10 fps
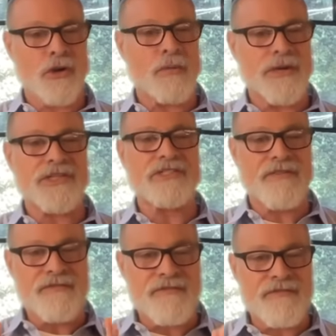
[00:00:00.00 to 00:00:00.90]
which is a
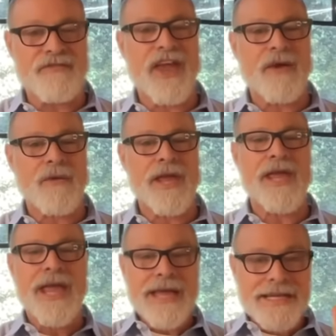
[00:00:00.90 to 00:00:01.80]

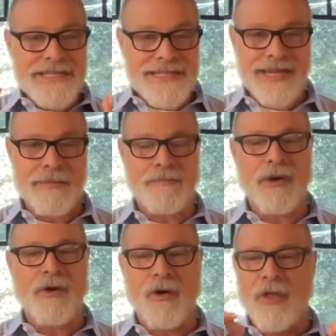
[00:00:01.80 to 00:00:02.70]
very
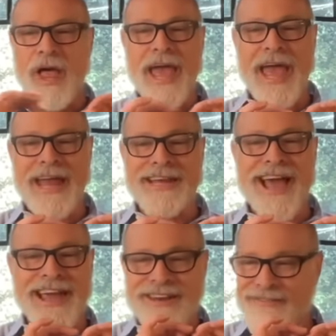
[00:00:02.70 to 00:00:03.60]
typical and
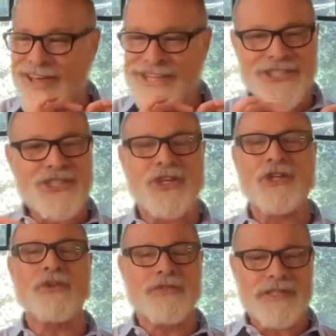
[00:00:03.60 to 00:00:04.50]
kind of
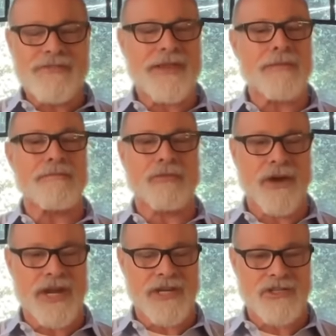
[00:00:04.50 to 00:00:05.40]
exclusively
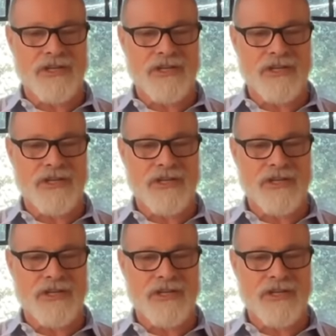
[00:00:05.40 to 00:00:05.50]
British